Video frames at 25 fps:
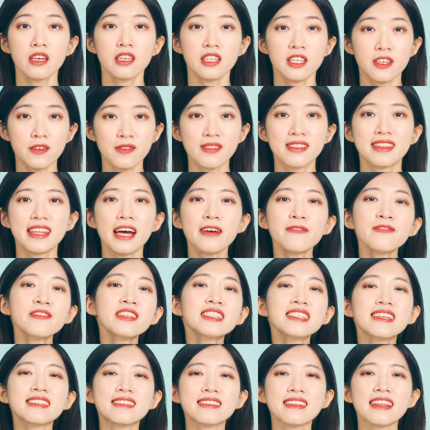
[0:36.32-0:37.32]
You
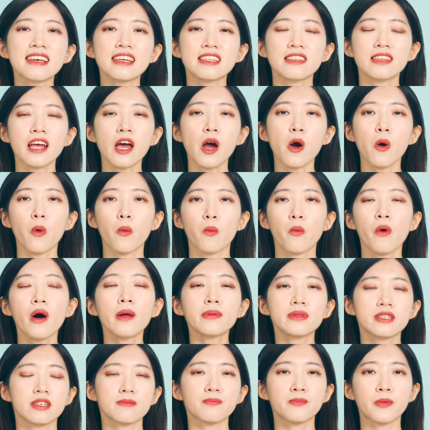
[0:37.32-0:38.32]
definitely know
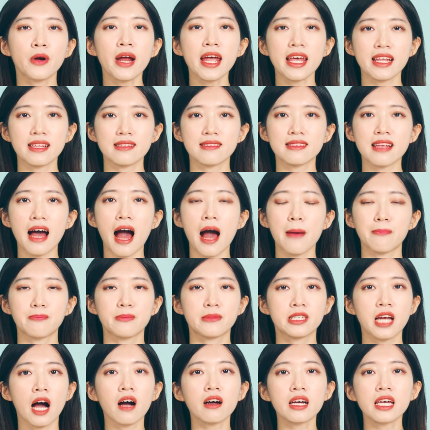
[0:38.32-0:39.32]
what brands I'm
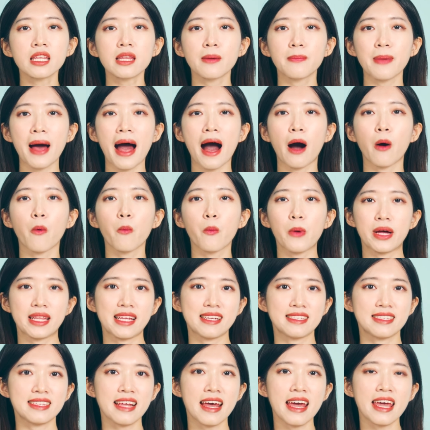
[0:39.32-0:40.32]
talking about when I
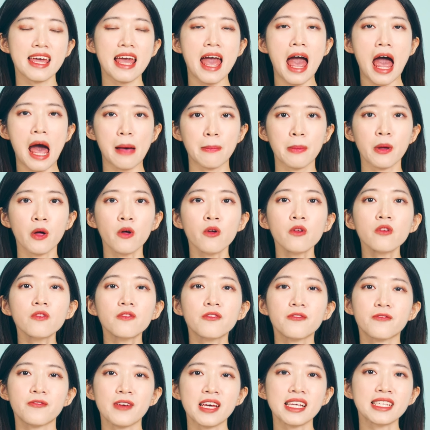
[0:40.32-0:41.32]
say Apple,
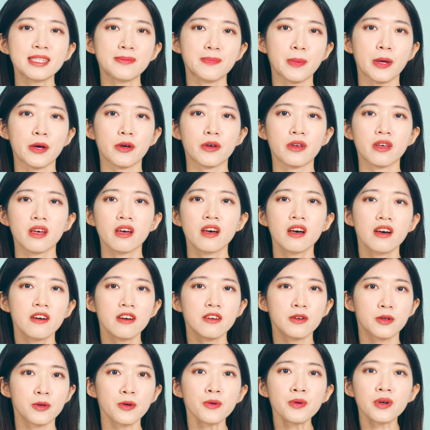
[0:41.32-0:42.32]
Facebook,
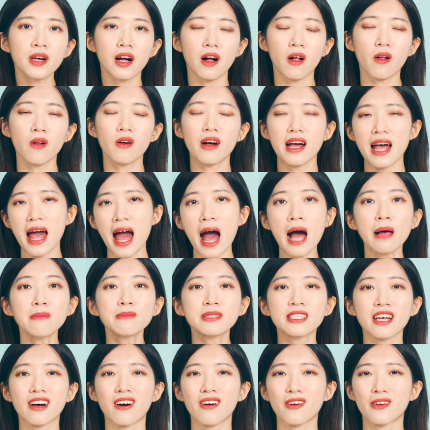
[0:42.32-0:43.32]
Google,
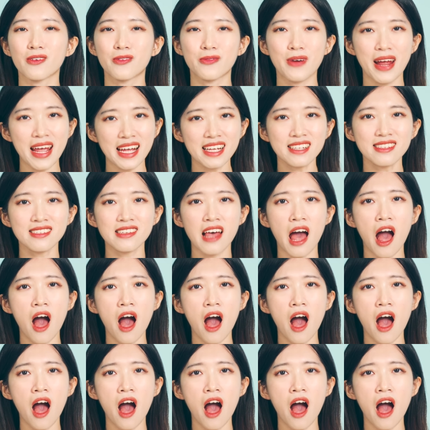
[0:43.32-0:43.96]
Amazon, right?